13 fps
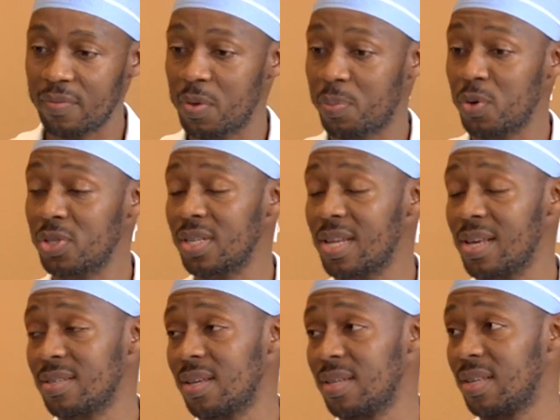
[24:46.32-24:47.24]
if the prostate
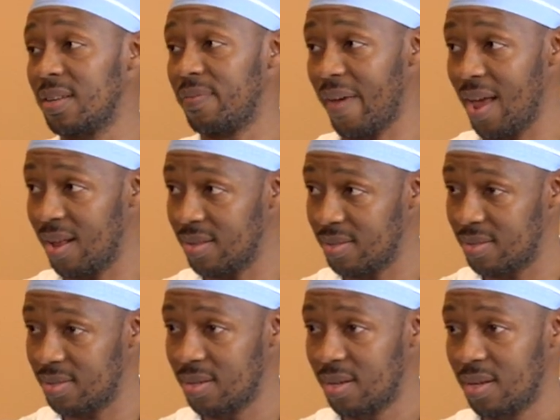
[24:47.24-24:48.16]
cancer is
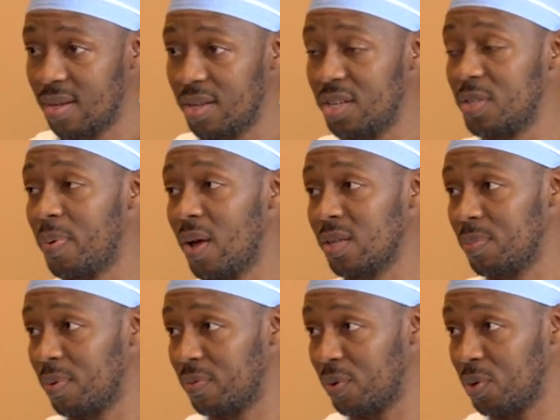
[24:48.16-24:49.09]
advanced, it is
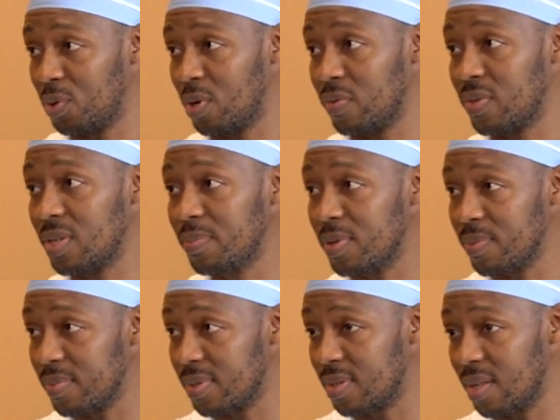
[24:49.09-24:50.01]
possible for you to have
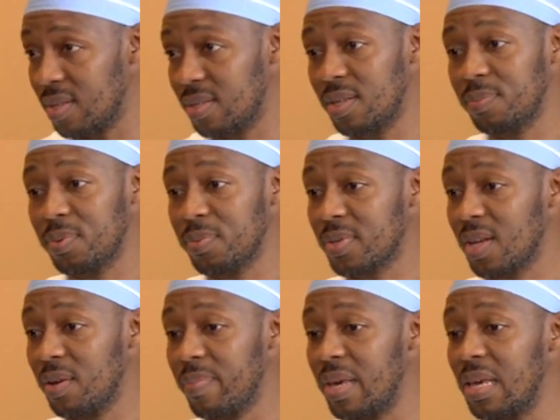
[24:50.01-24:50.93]
symptoms, and the symptoms
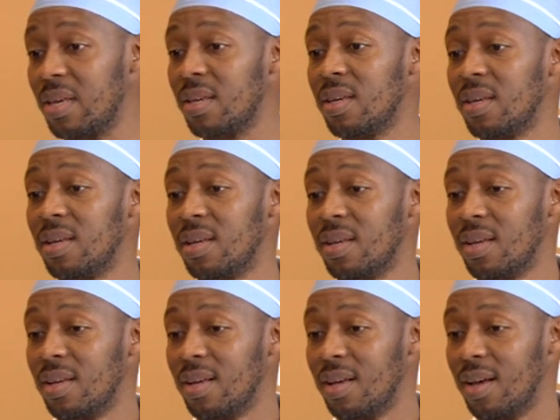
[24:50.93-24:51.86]
can be.
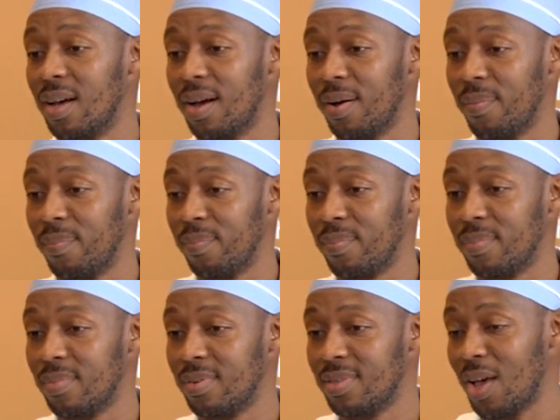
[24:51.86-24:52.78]
Um,
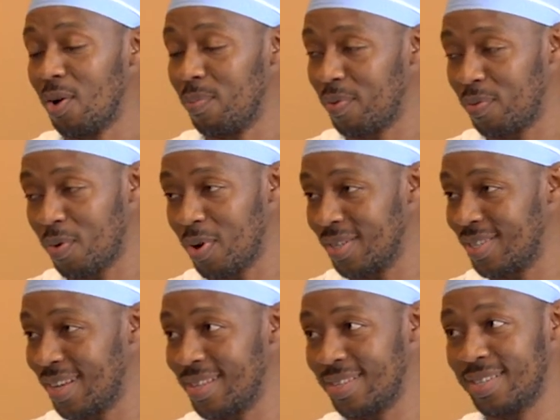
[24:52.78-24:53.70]
now, before I
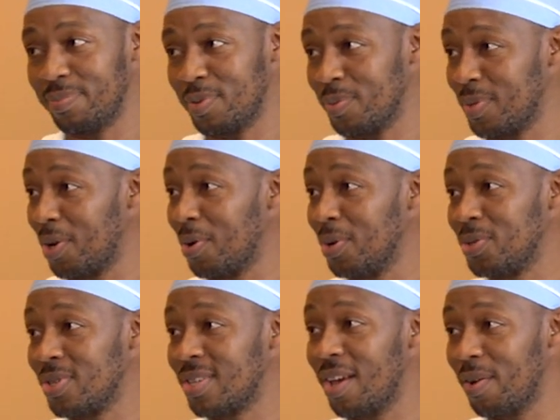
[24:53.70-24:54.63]
say the symptoms, I don't want
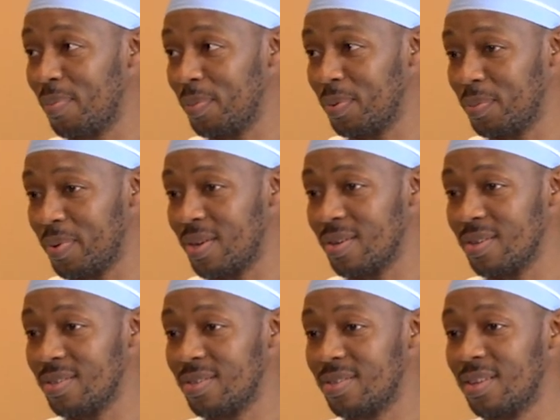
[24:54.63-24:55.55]
to scare people
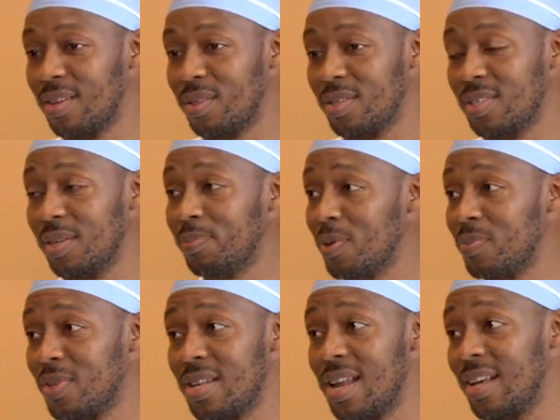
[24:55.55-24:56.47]
because the
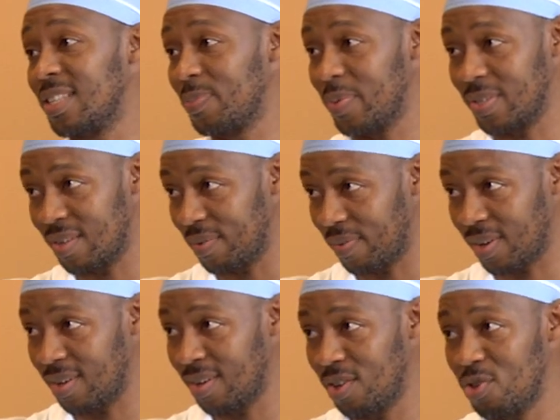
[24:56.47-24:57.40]
symptoms are
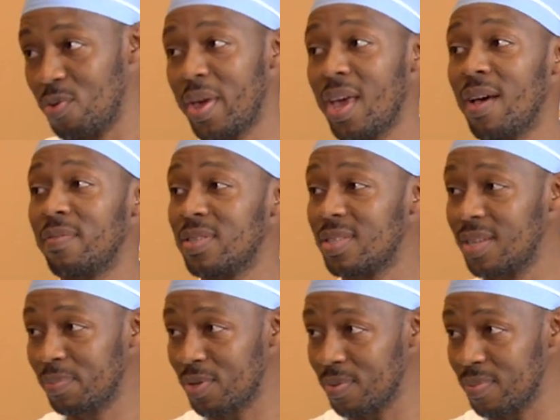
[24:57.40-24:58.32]
non-specific. You okay. may have the
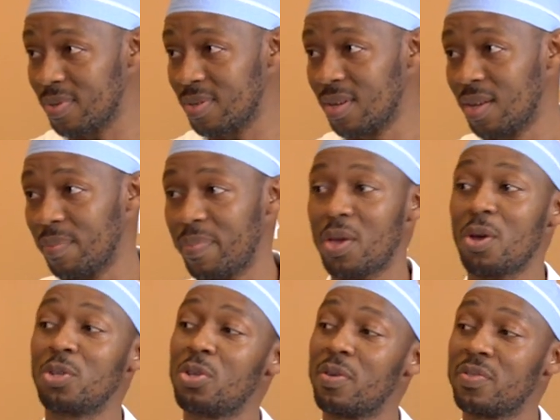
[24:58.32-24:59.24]
symptoms
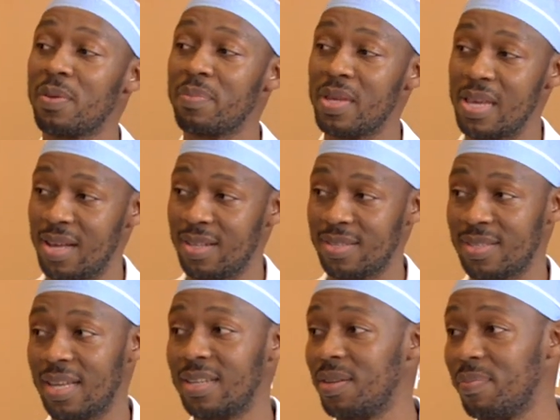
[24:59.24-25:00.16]
because you have something
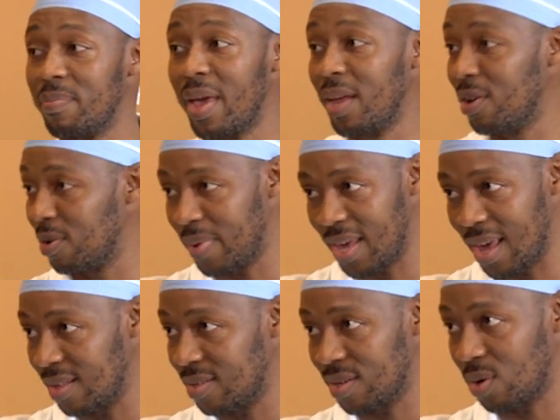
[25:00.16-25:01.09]
else, and it may not be
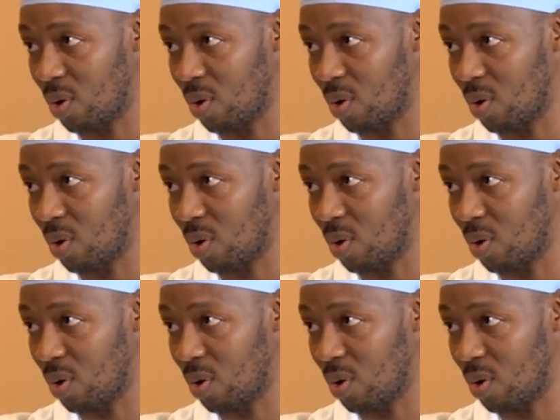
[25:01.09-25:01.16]
cancer